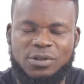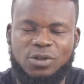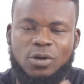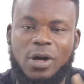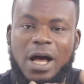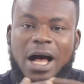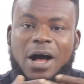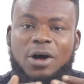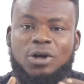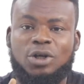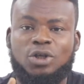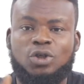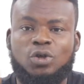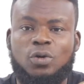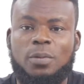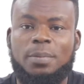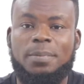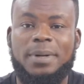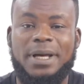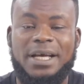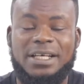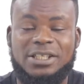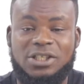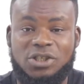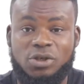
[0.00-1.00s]
So how do you
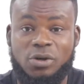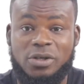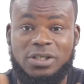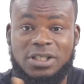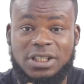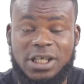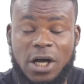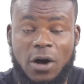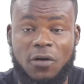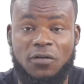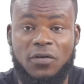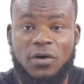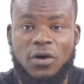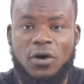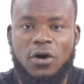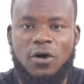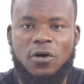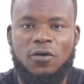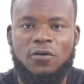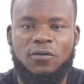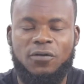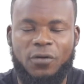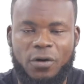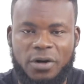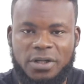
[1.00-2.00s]
pace yourself
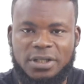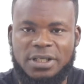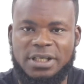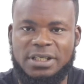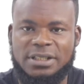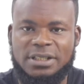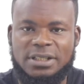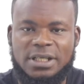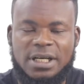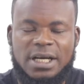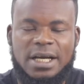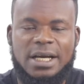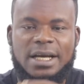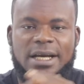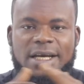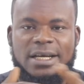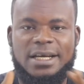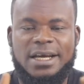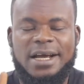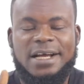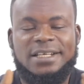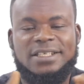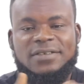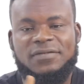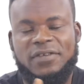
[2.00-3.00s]
for this?
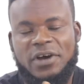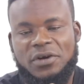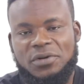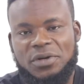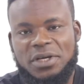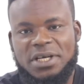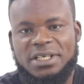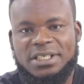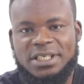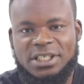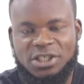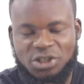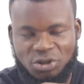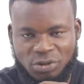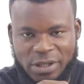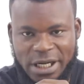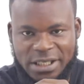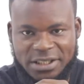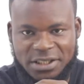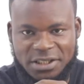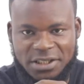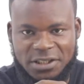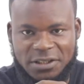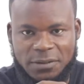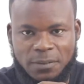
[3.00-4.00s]
Here's a very easy
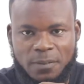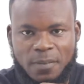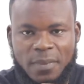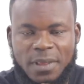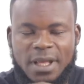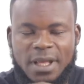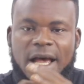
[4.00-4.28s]
strategy.